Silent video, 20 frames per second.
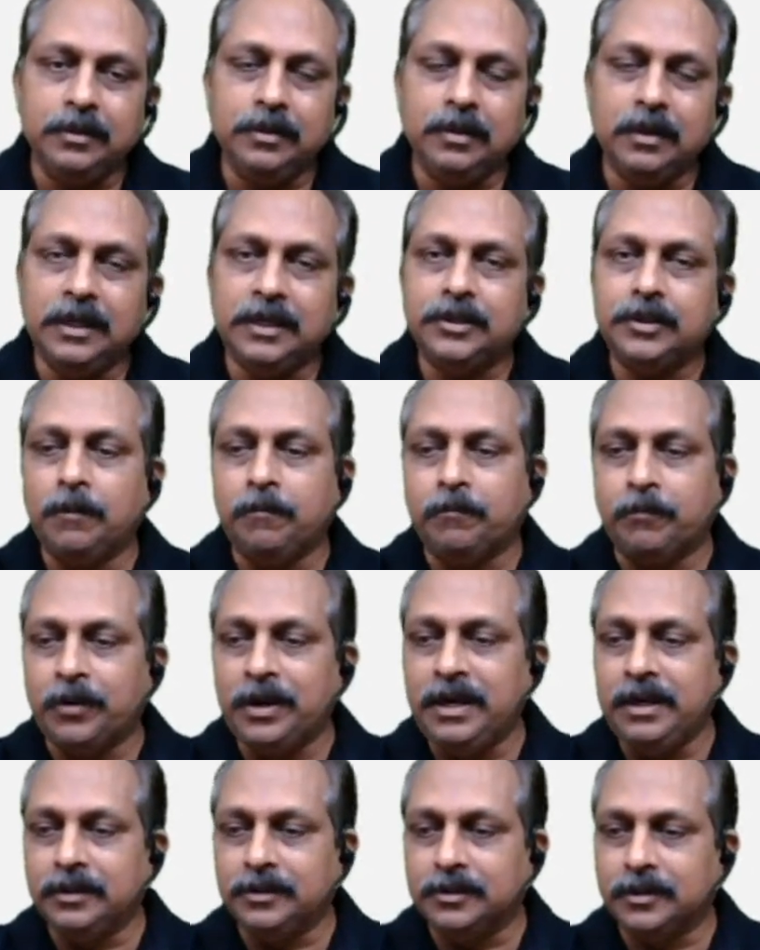it's a
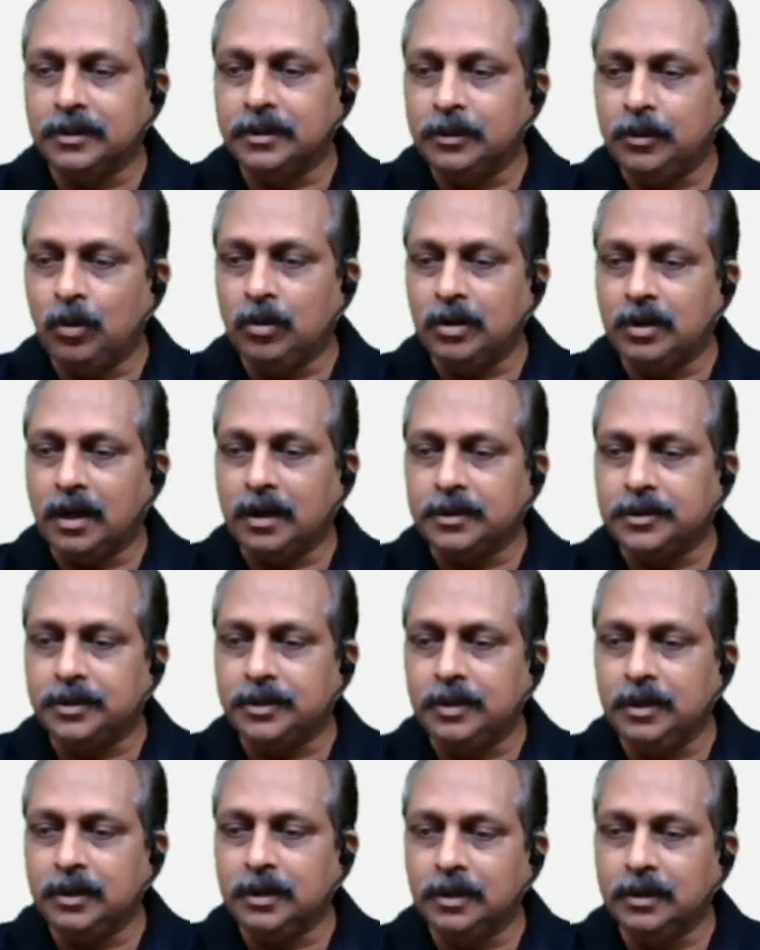phrase, don't
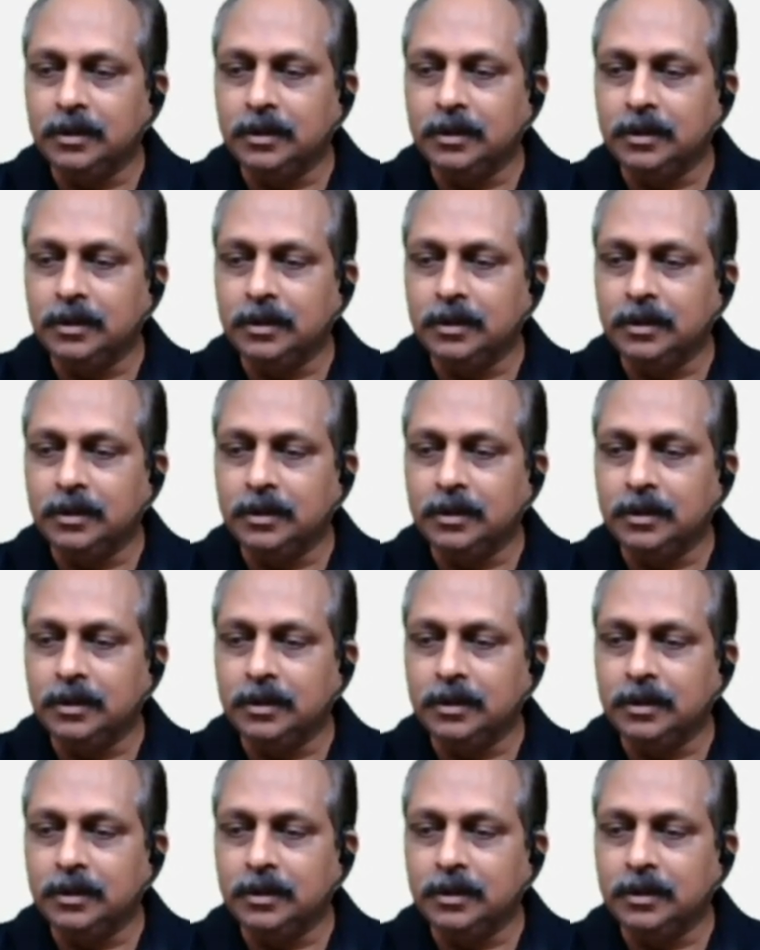consider.